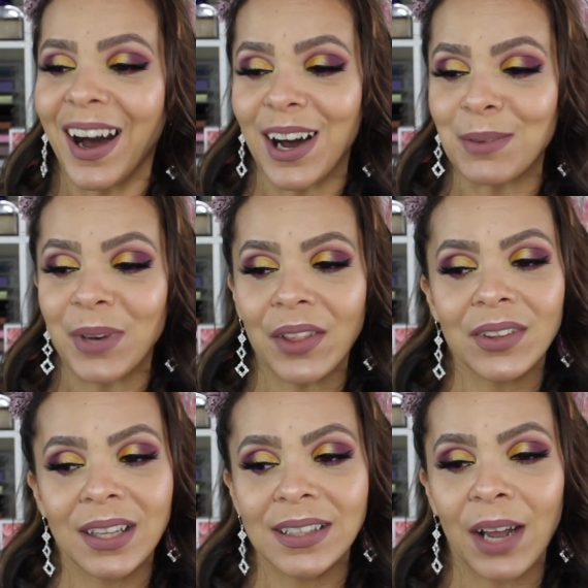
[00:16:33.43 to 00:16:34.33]

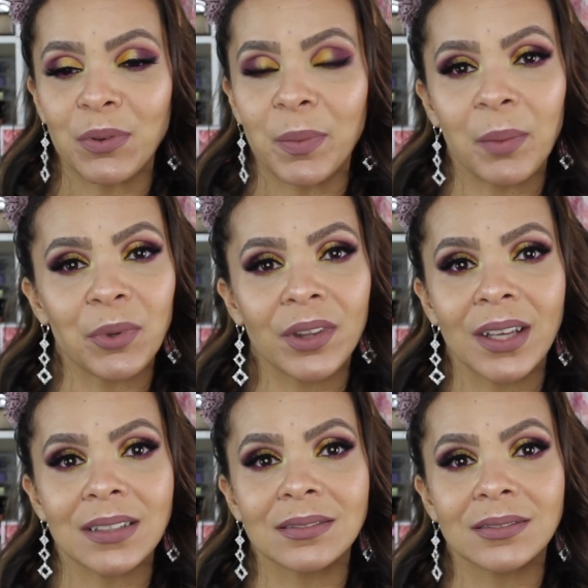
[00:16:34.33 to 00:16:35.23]
Other than that, remember
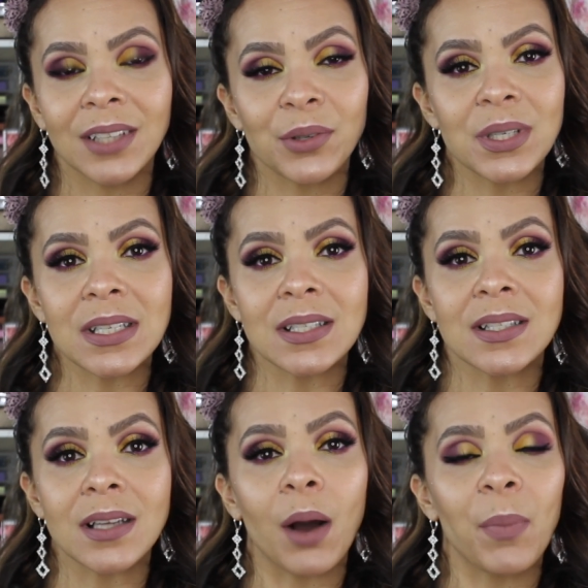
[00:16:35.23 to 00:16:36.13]
that there
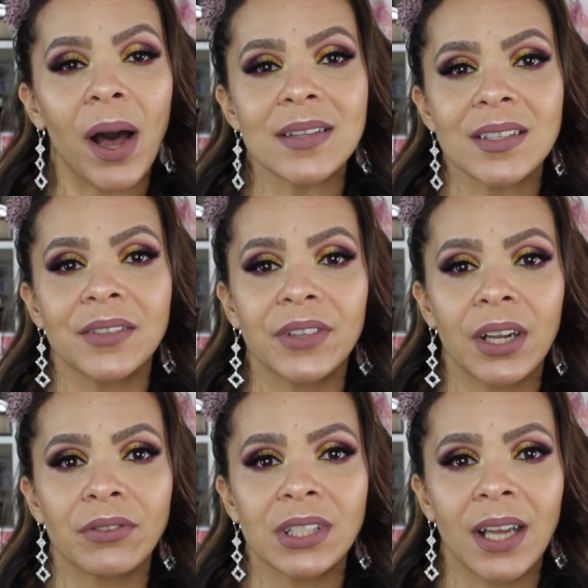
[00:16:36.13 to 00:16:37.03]
is a positive in
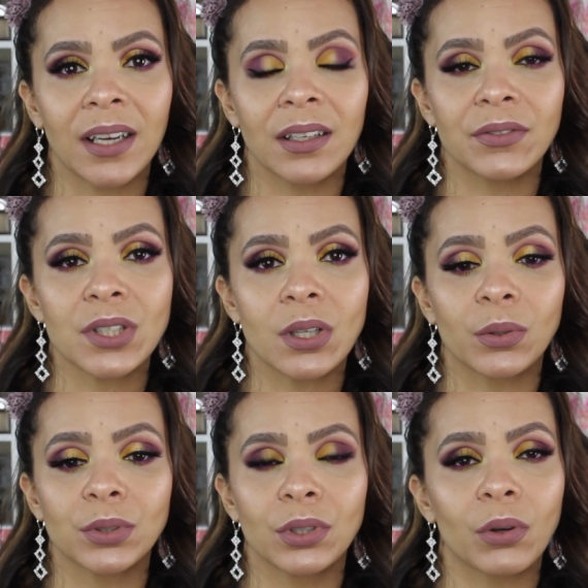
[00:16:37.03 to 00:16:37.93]
every negative.
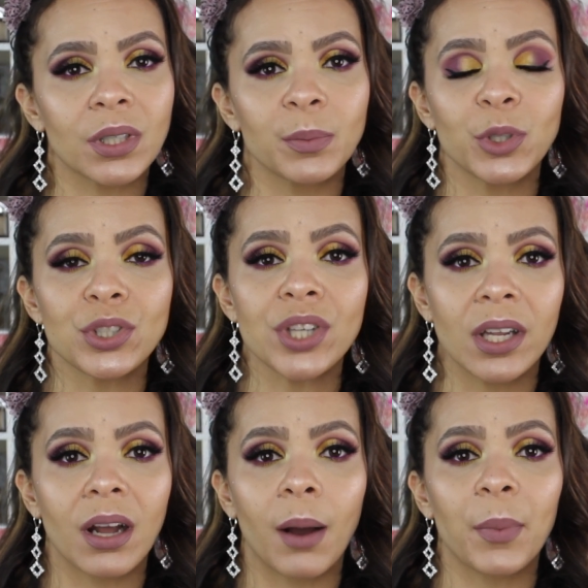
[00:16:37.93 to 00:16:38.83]
So, you know, keep your
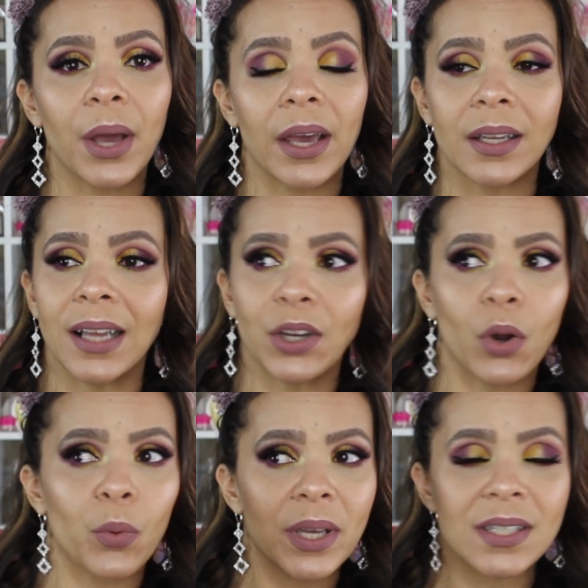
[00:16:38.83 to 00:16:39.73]
chin up. And like
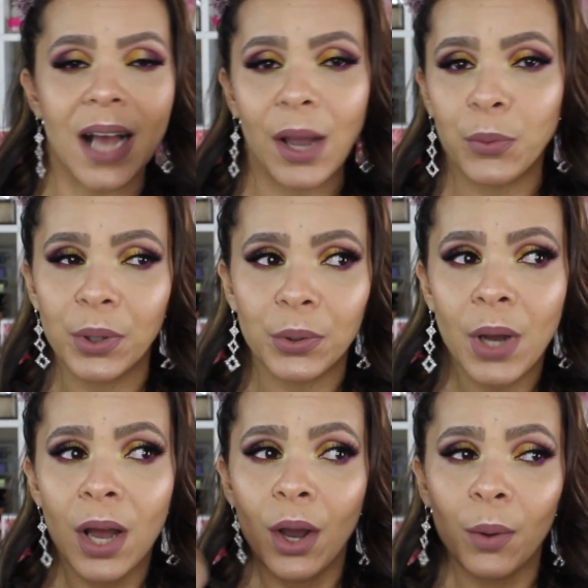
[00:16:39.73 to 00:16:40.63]
always, I will
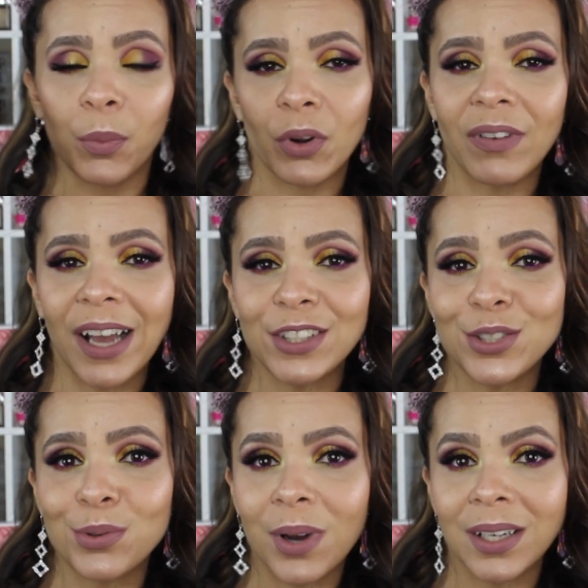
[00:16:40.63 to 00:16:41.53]
provide
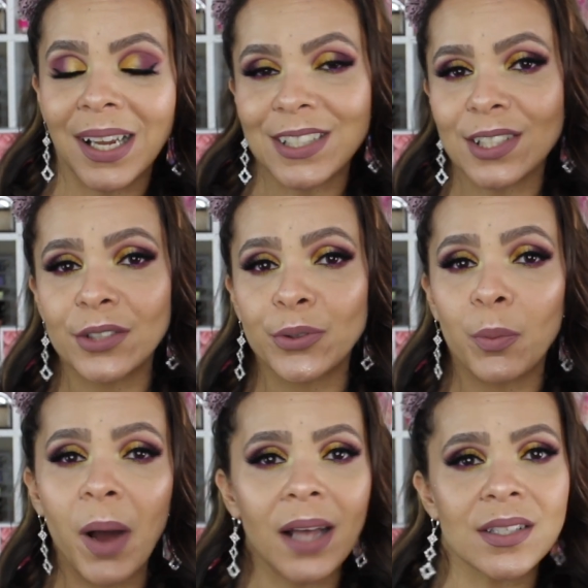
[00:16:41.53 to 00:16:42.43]
you a nice
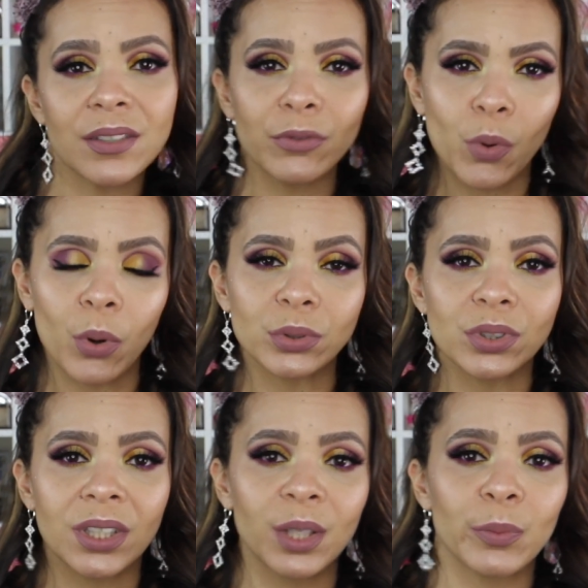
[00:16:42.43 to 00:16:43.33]
little positive quote
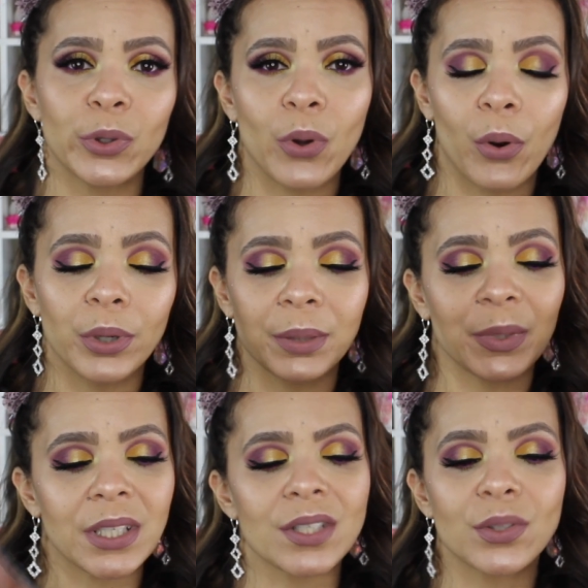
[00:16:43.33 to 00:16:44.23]
to keep you going,
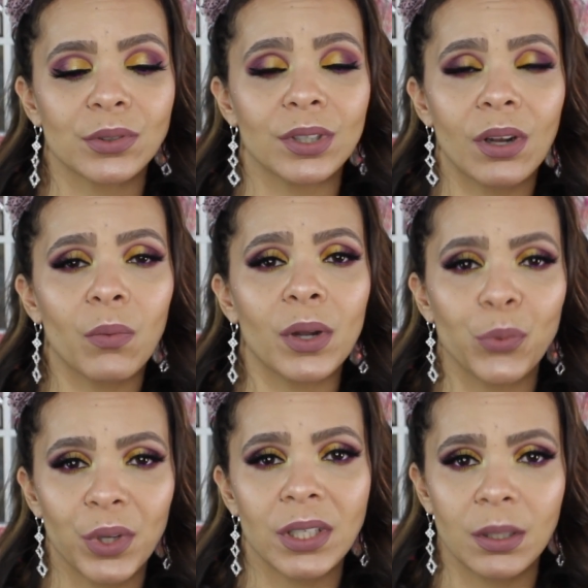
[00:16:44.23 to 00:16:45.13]
because you know what?
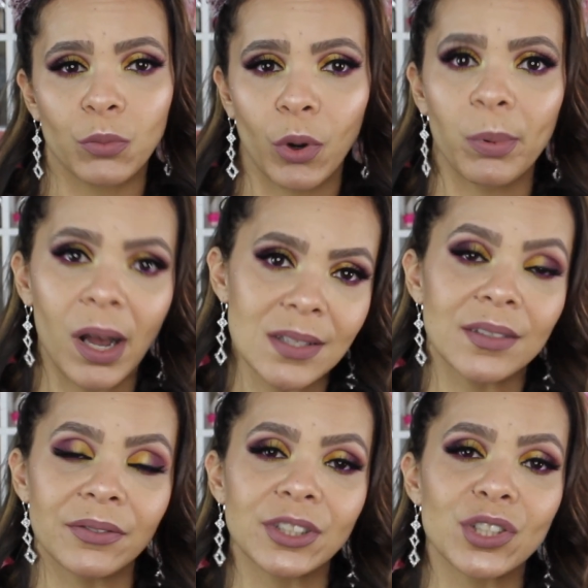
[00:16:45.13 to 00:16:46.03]
We need more
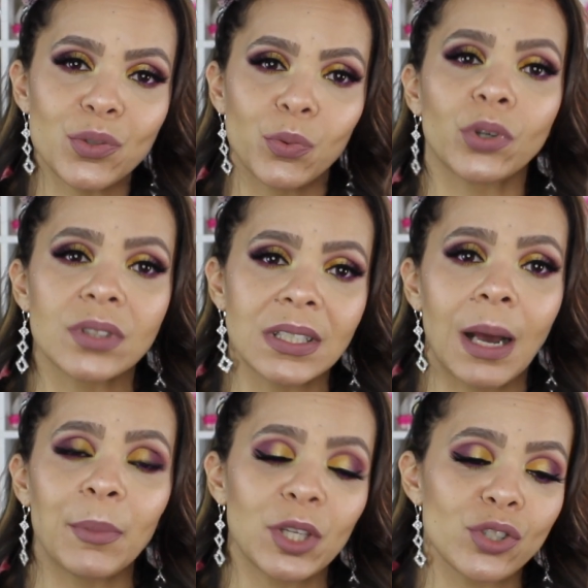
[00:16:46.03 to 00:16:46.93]
positive in this world. And
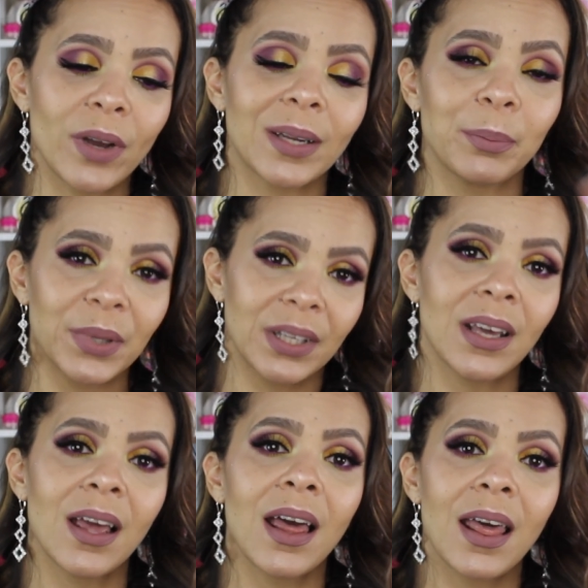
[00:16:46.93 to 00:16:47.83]
I'm going to try to be
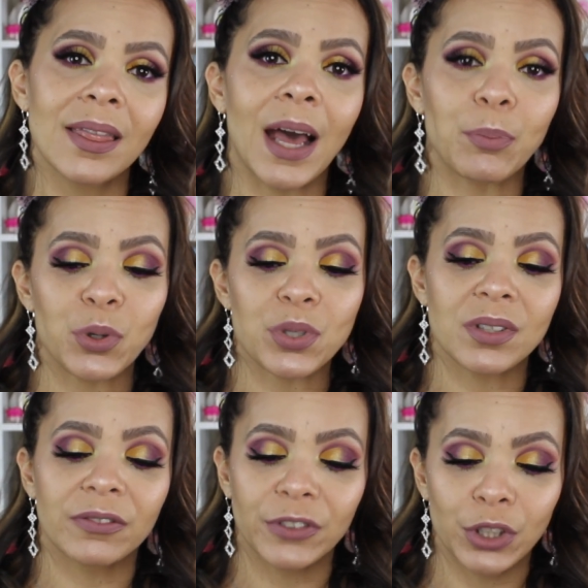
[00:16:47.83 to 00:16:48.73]
that
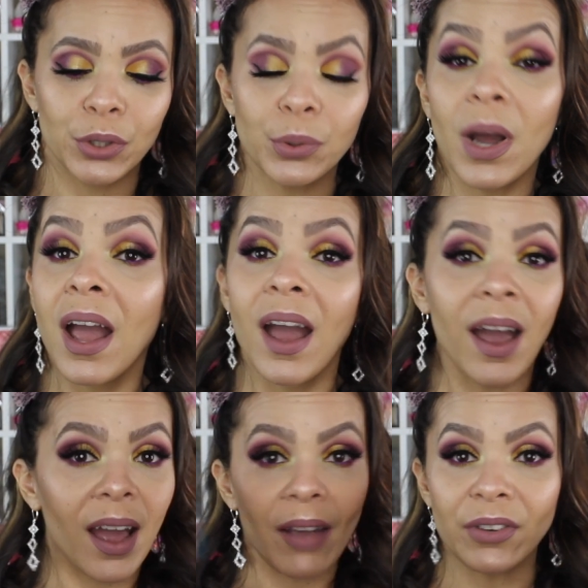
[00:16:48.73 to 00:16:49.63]
person for you.
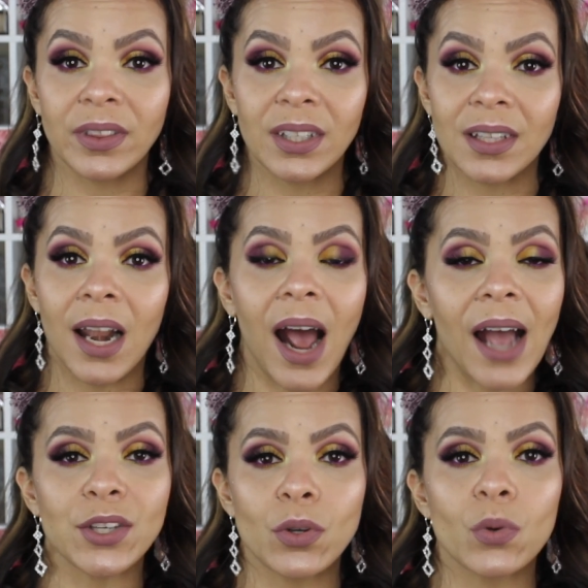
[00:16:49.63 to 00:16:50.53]
Everything that
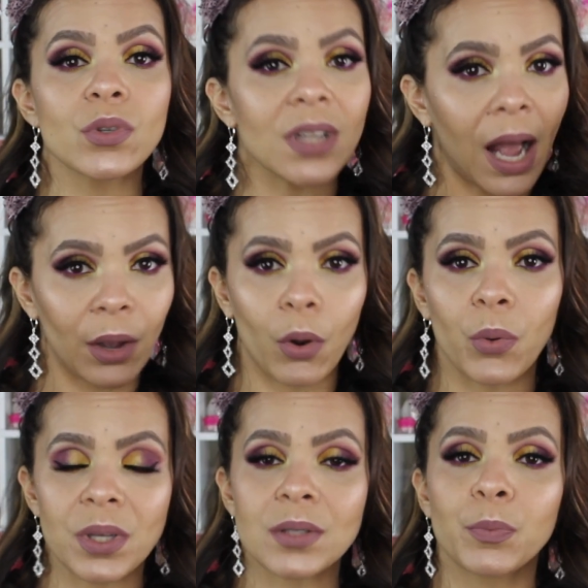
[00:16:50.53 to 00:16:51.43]
I use, I
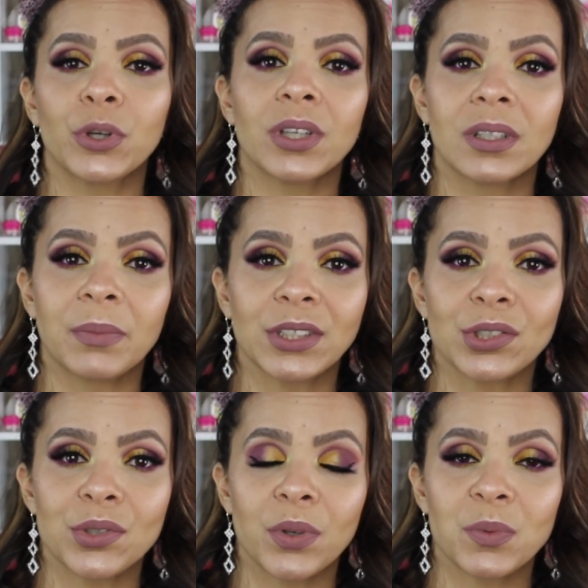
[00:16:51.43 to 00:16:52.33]
always put it in my
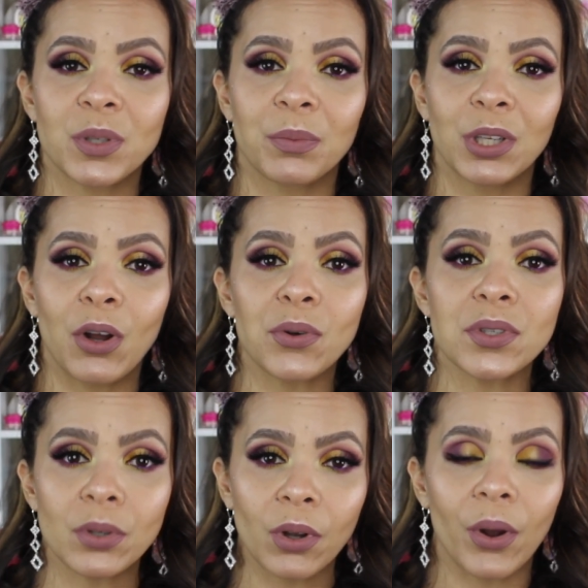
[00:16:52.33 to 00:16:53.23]
description below.
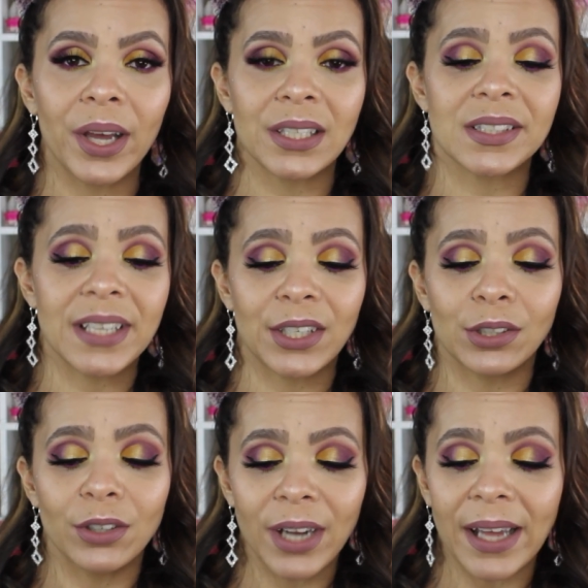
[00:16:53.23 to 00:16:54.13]
So go ahead and take a
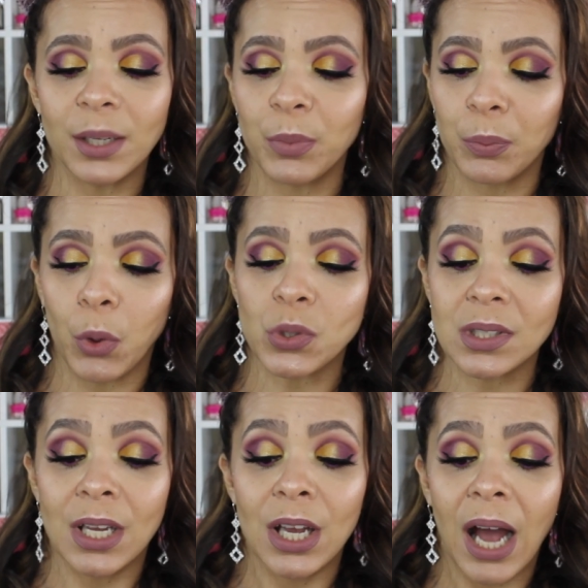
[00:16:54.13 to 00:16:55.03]
look at it. But
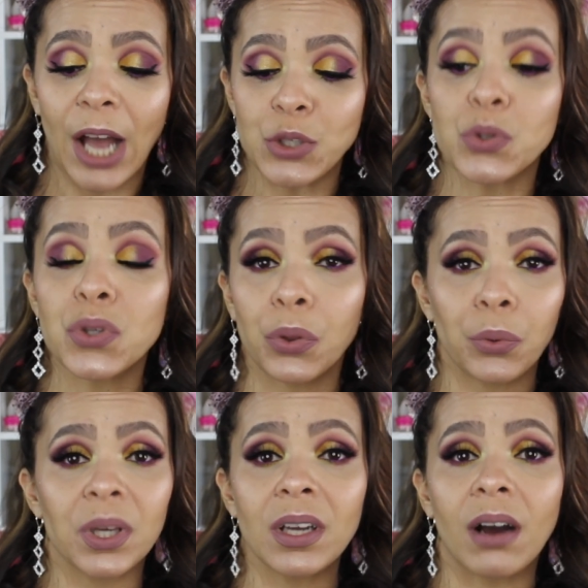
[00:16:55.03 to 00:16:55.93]
I use
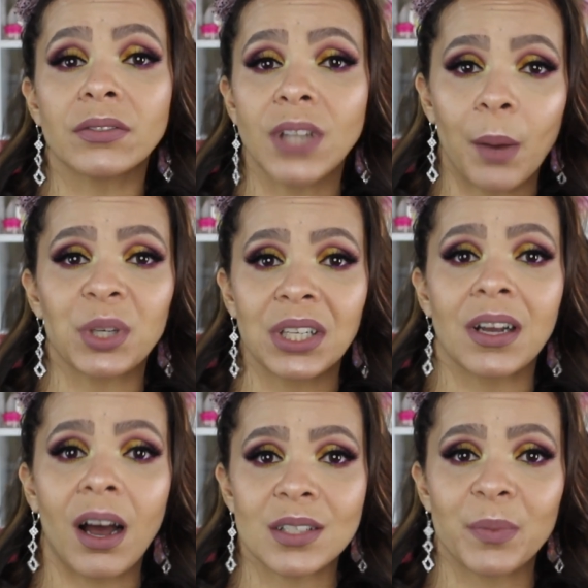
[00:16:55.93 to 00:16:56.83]
3 of Dominique
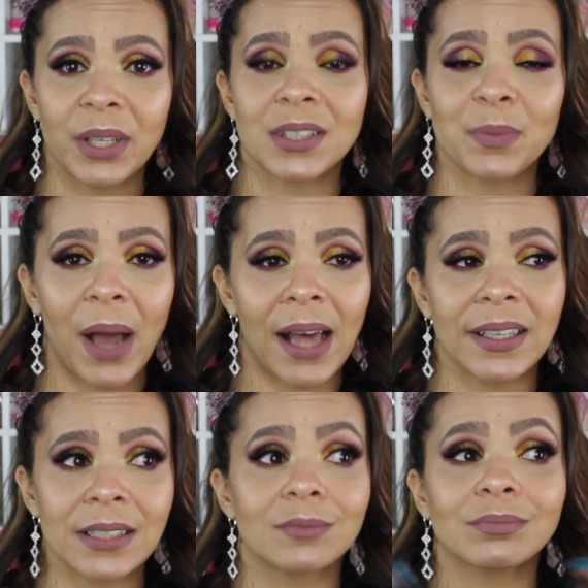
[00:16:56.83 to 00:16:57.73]
Cosmetics
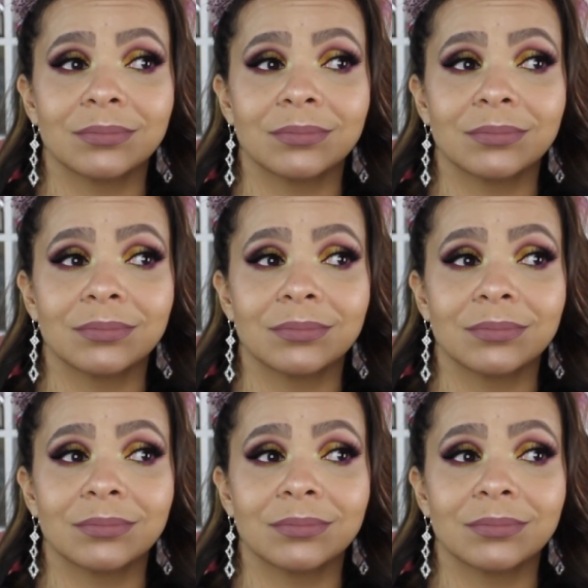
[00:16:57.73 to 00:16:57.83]
palette.